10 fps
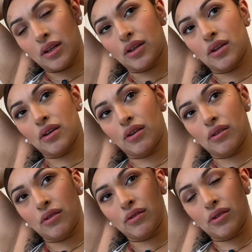
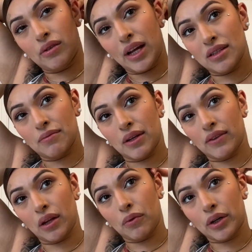ask me if
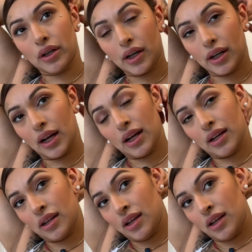they work or not.